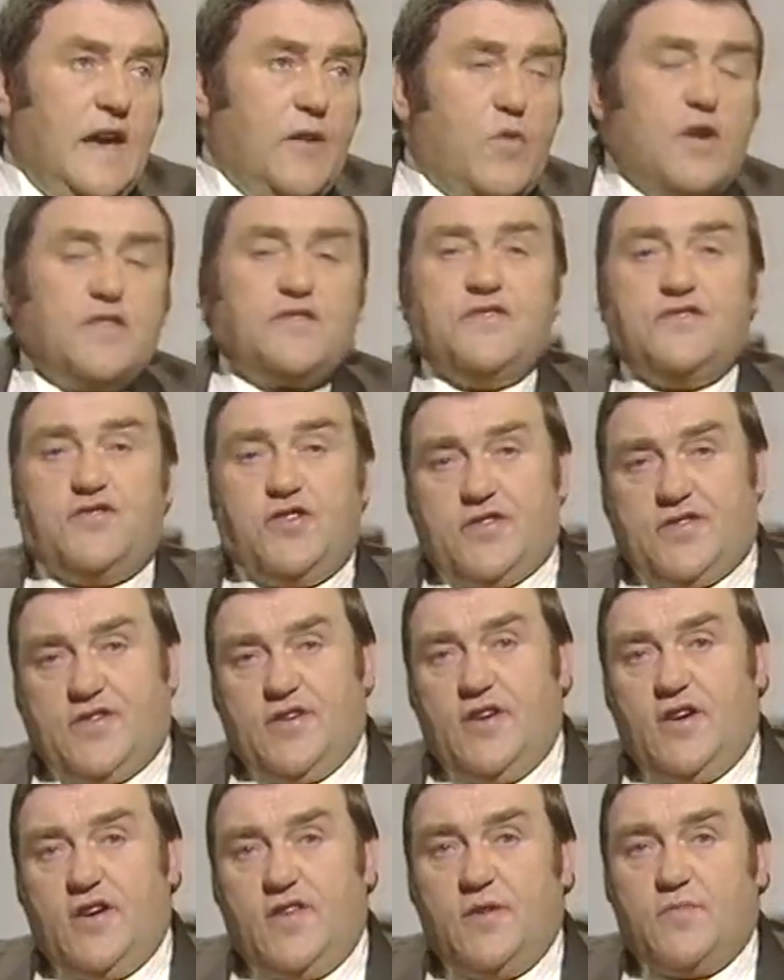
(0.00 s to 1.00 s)
it wasn't just
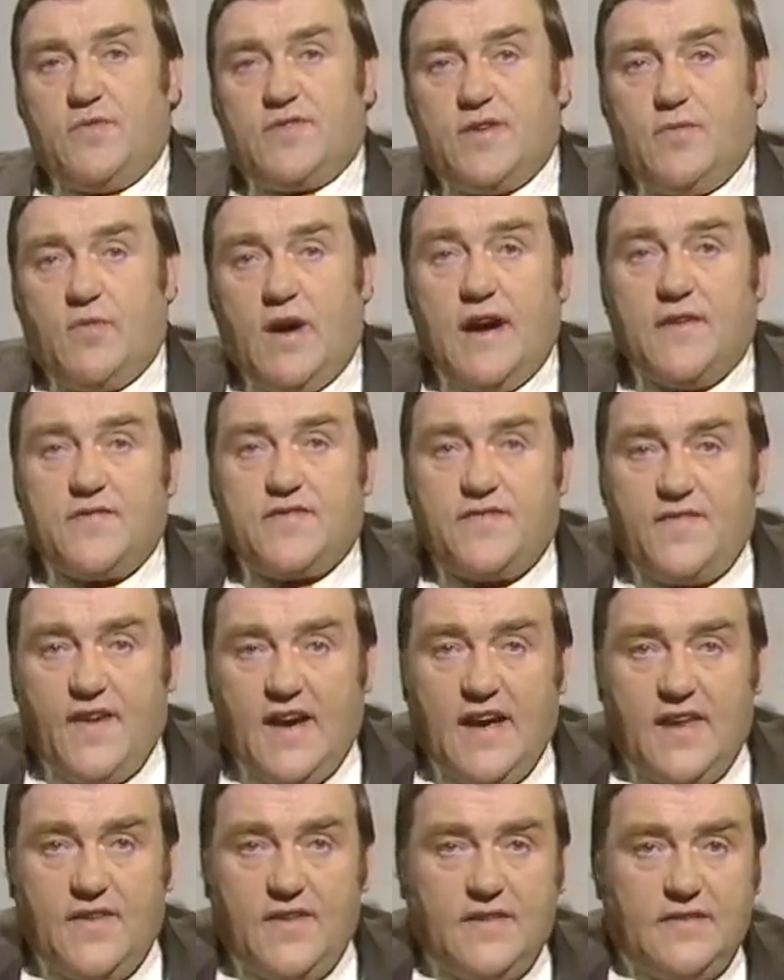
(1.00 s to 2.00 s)
her, there was the wife's
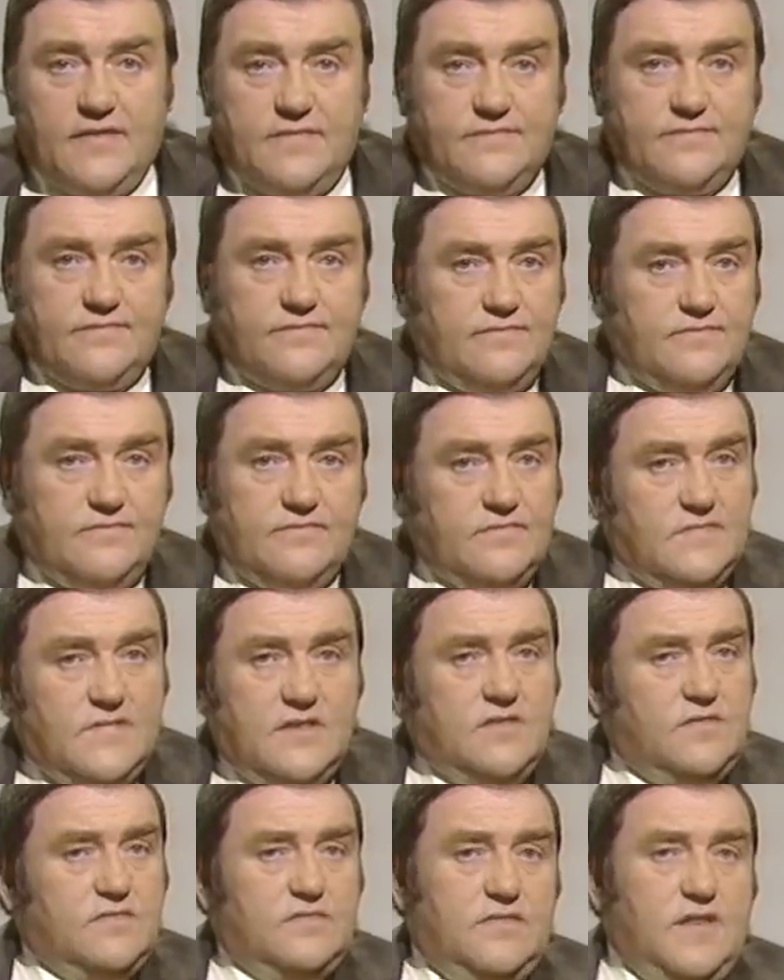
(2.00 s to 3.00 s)
father.
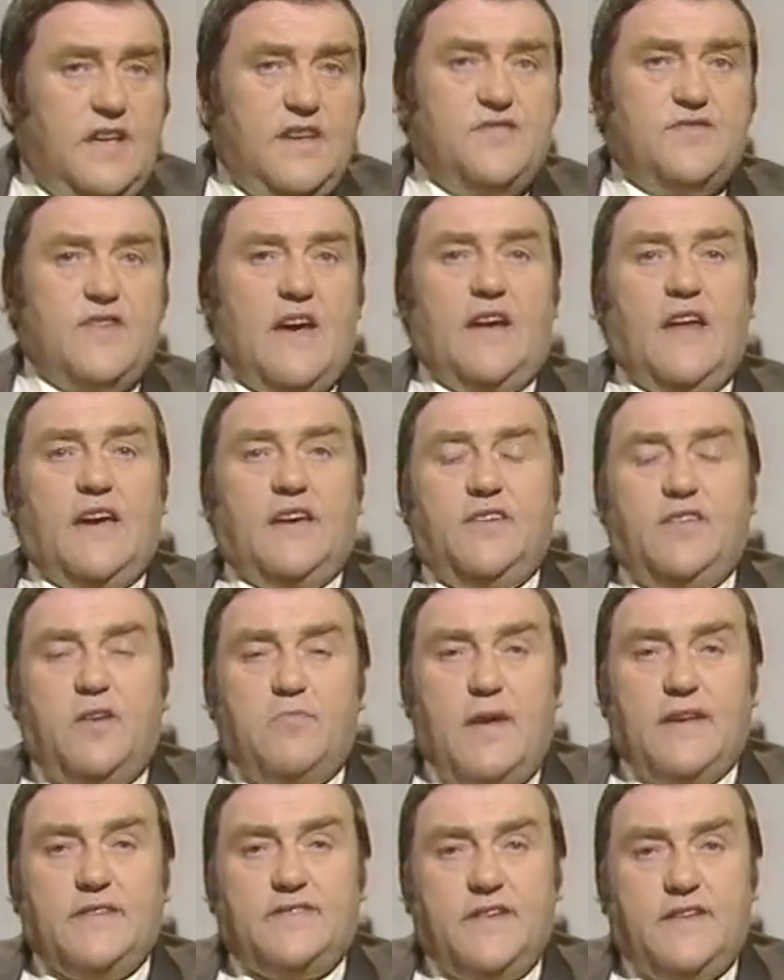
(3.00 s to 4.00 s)
He drank like a
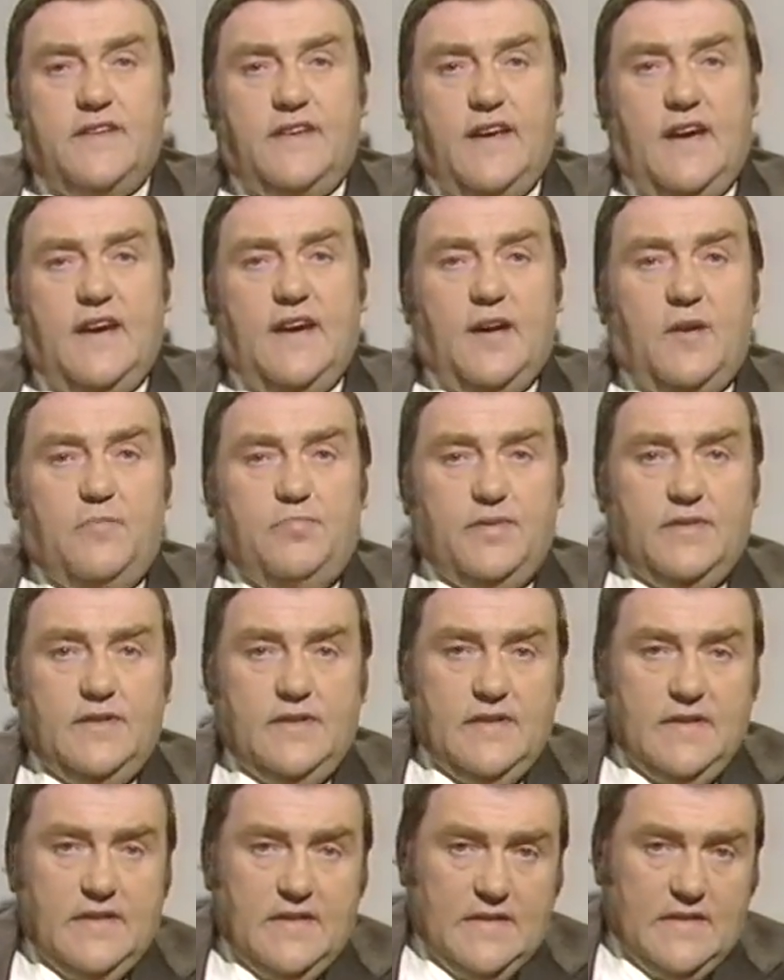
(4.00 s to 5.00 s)
demented carp.
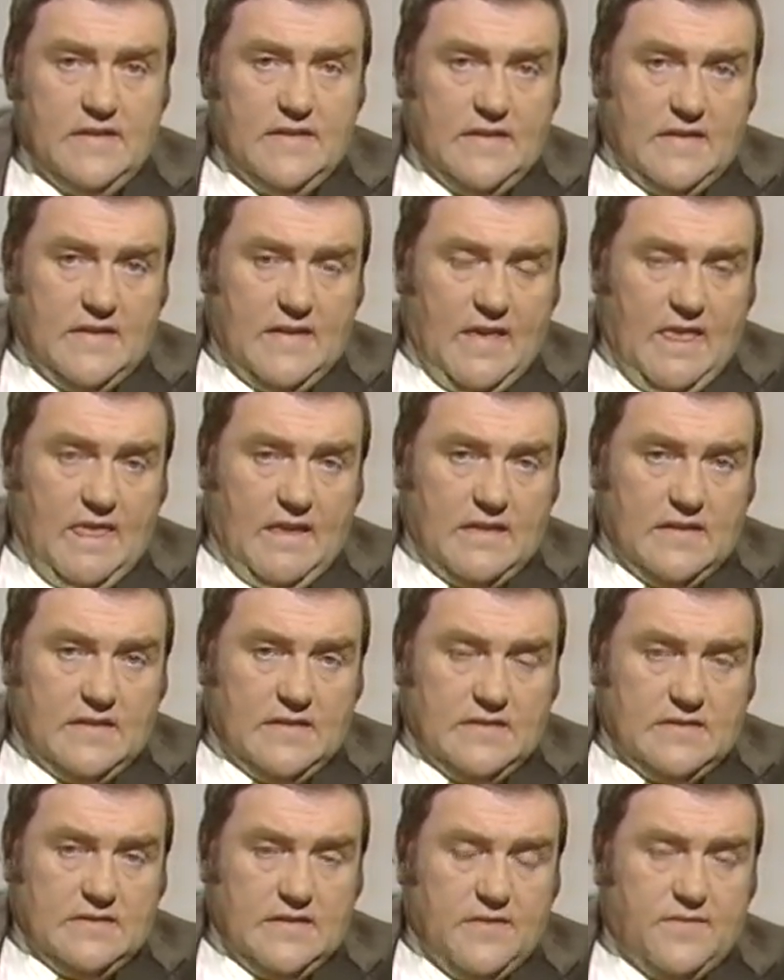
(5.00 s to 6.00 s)

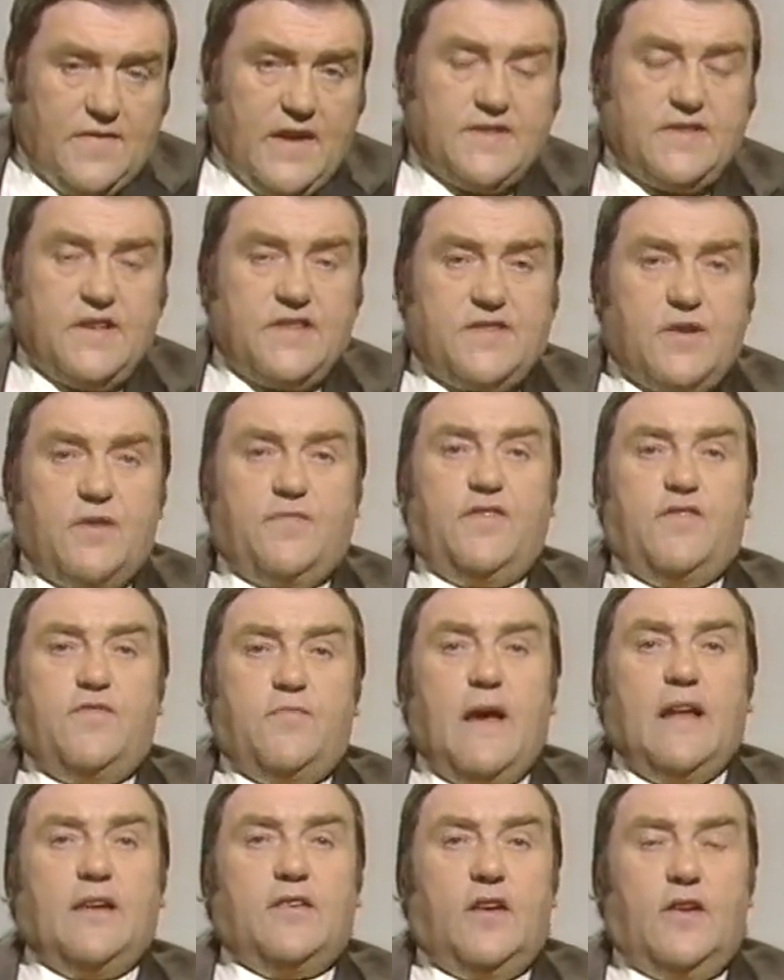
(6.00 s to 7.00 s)
In fact, he suffered
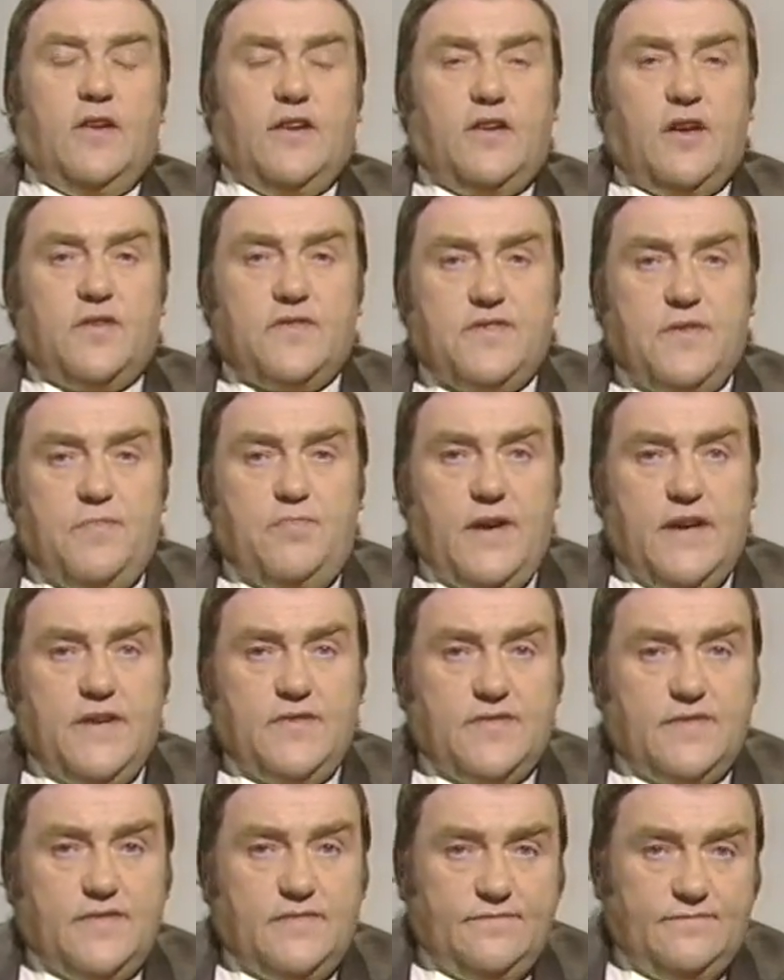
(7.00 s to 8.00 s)
from alcoholic
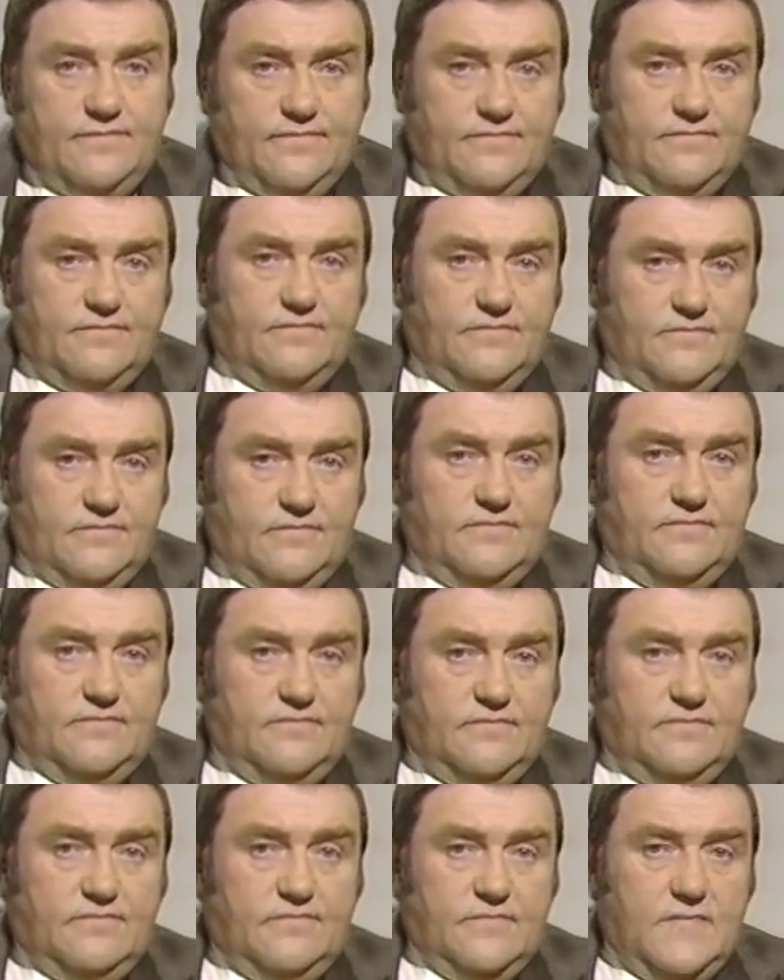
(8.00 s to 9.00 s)
constipation.
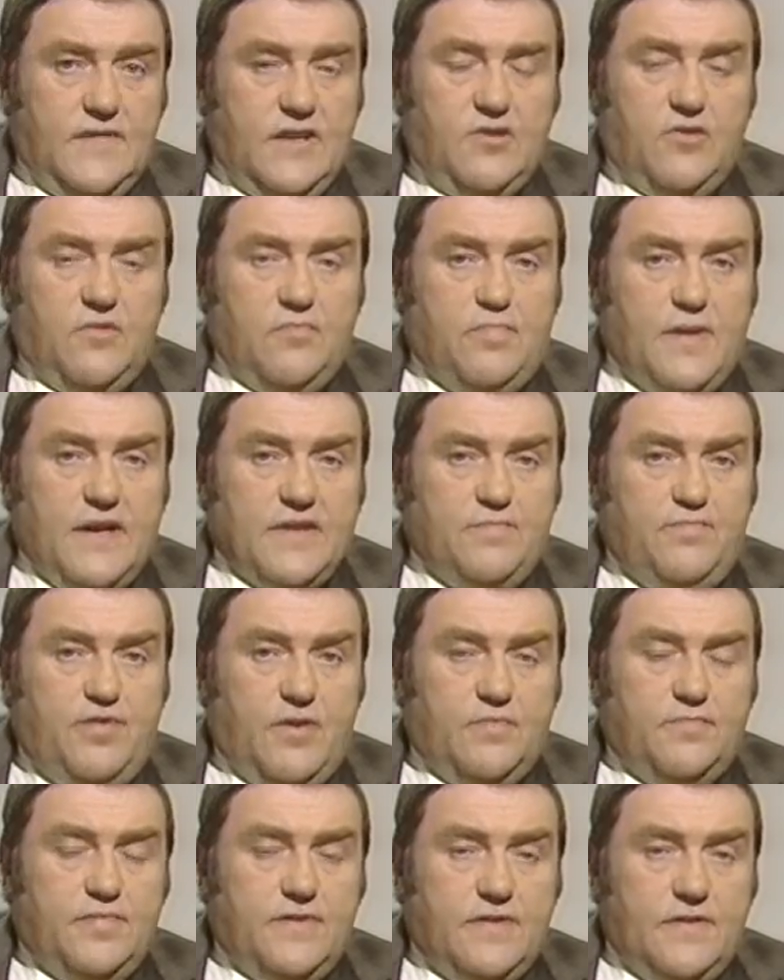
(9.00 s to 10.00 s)
he couldn't pass
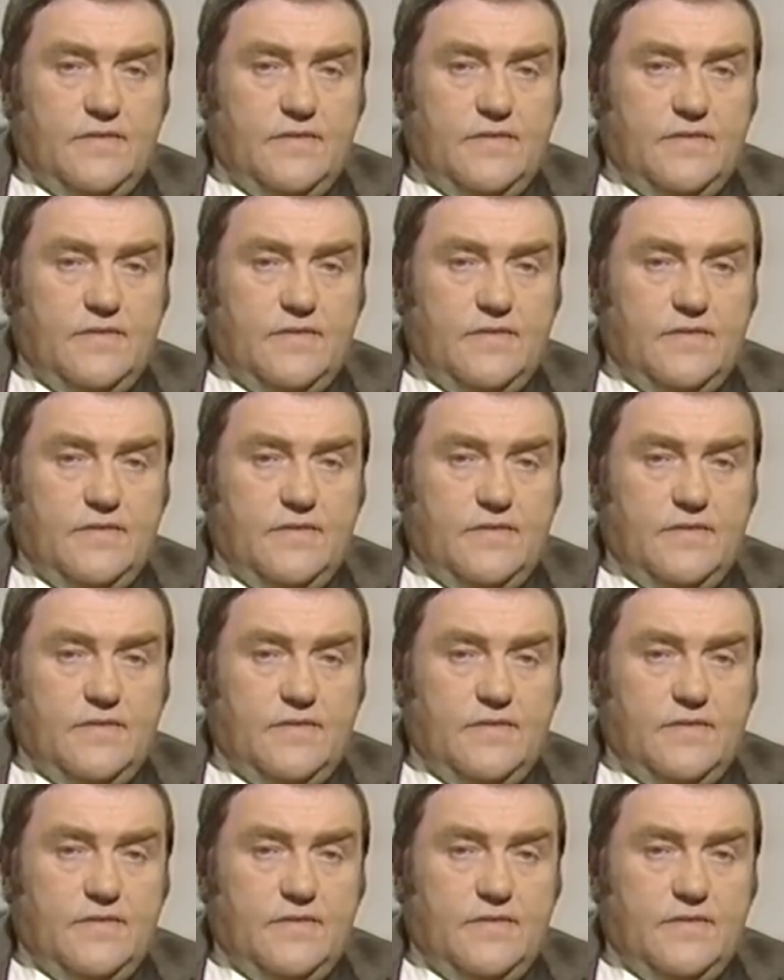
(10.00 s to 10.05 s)
pubs.